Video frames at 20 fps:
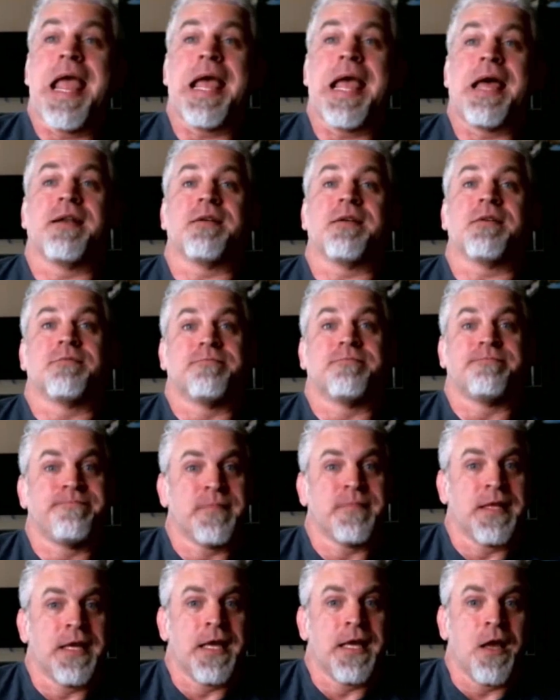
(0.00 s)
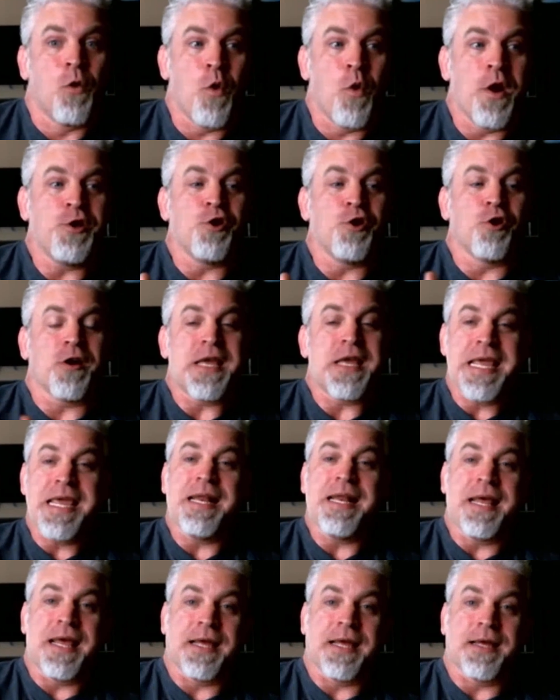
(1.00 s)
And when you're
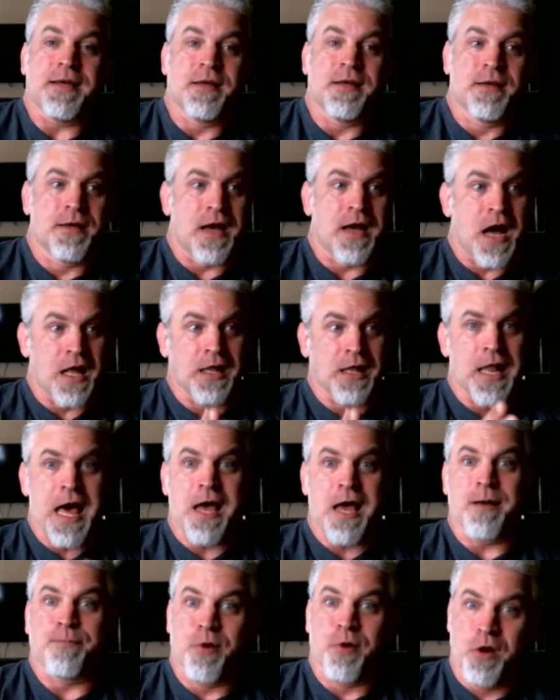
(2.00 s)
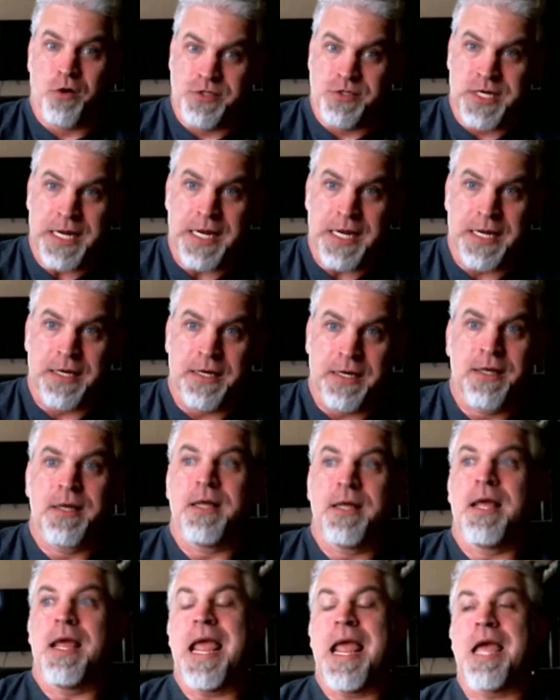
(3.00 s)
eating a lot of protein
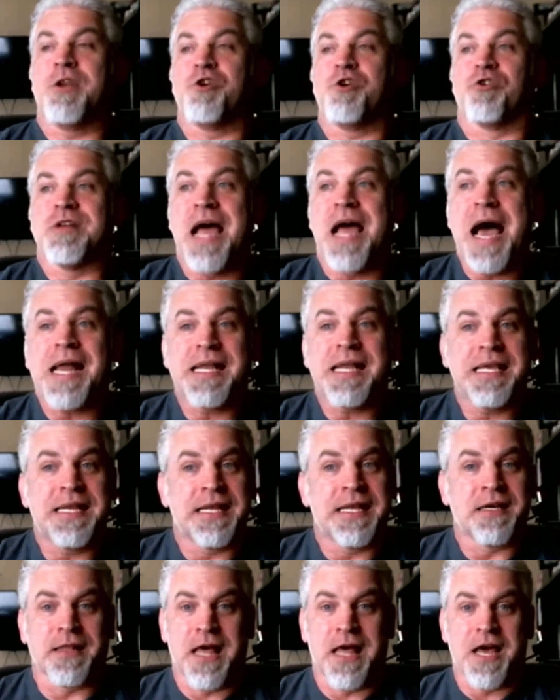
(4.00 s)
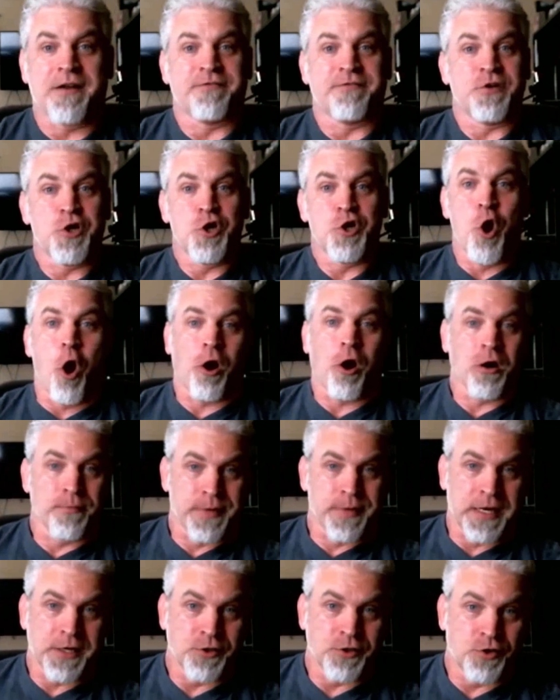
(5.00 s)
and you're not eating a lot of
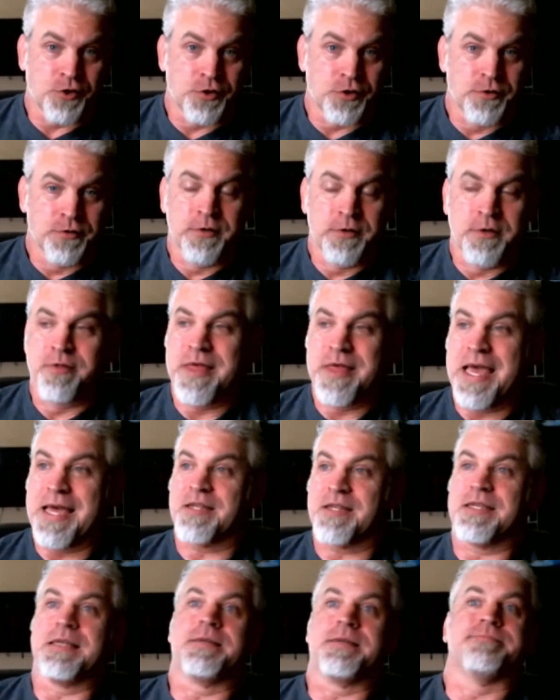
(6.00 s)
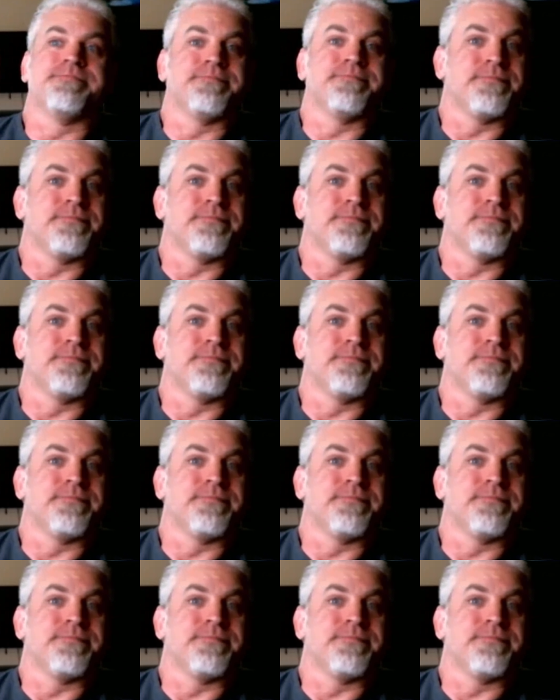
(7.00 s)
garbage that